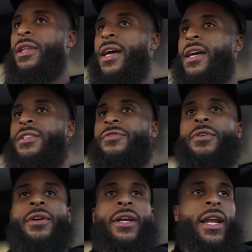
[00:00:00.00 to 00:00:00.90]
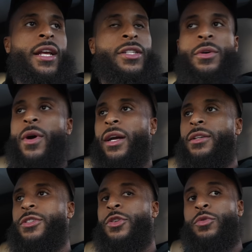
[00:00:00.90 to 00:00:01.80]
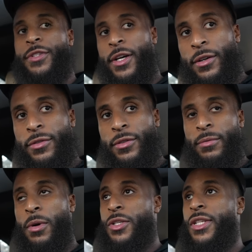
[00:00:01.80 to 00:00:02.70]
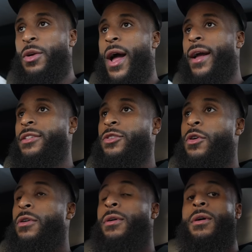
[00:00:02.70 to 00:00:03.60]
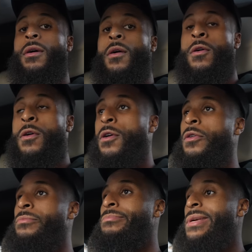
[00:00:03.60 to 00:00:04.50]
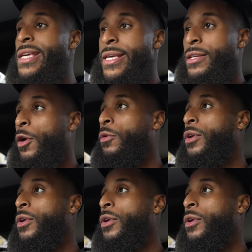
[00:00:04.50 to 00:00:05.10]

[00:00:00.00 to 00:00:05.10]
lens for yeah, that G-Wagon too tough. Bro, G-Wagon's going on me, no